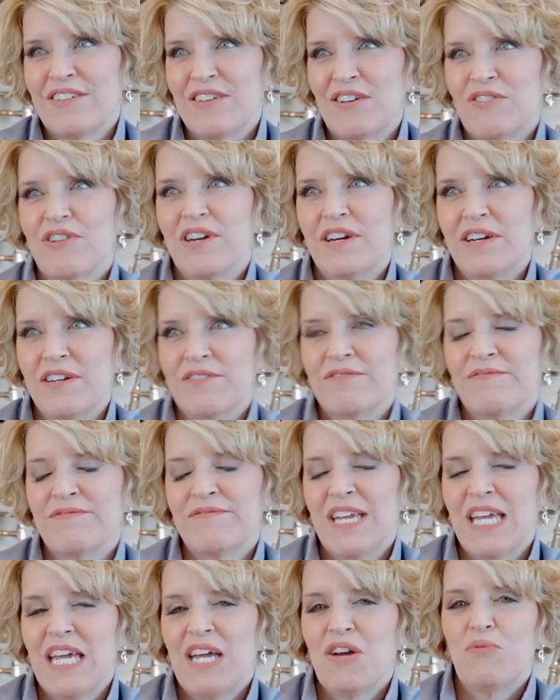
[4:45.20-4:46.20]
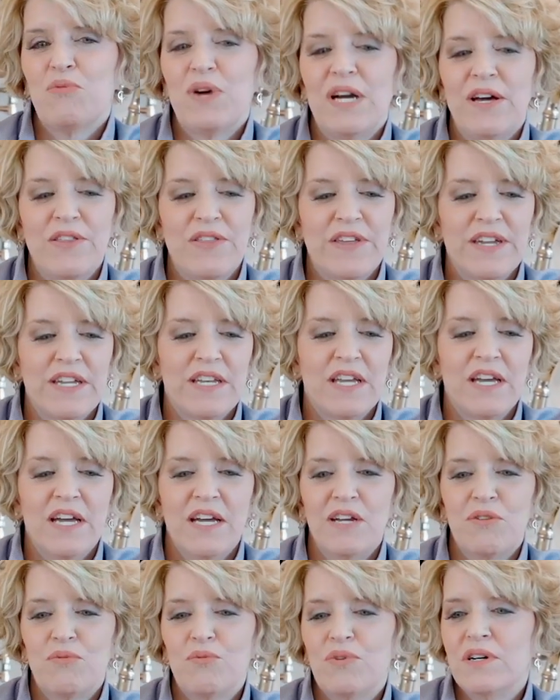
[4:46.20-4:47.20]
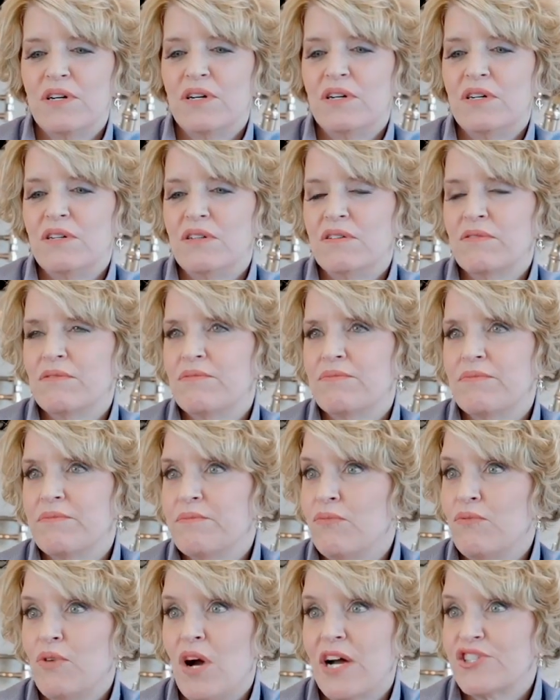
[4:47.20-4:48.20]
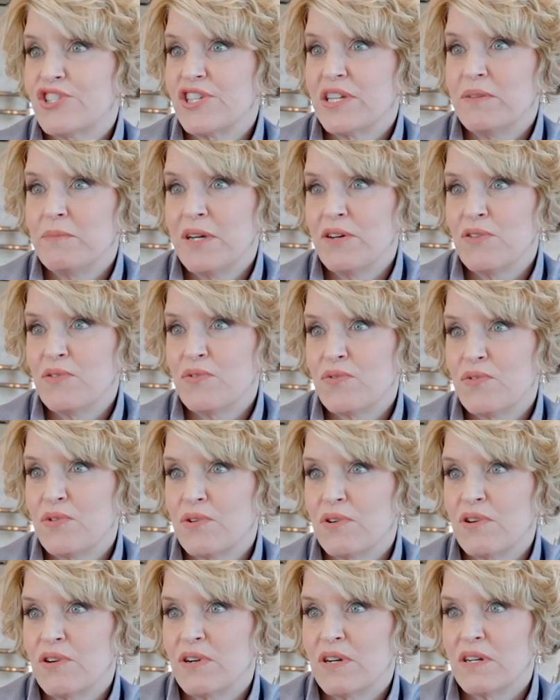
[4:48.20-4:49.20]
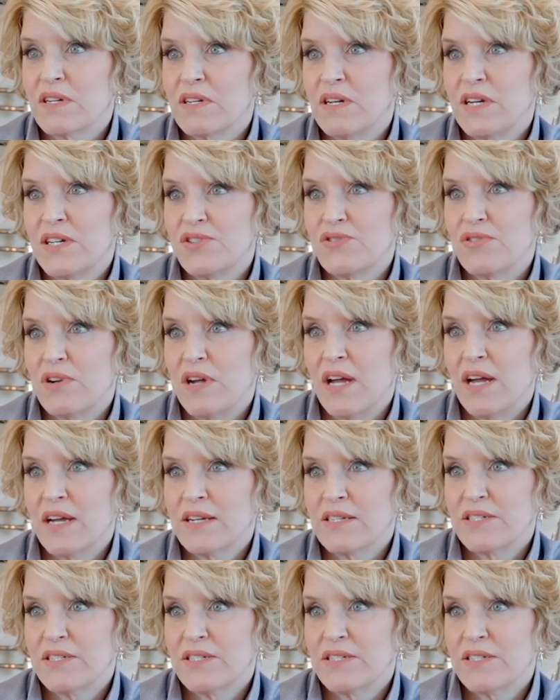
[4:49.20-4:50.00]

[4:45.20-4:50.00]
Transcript: Okay. Well, then I will watch email for a contract,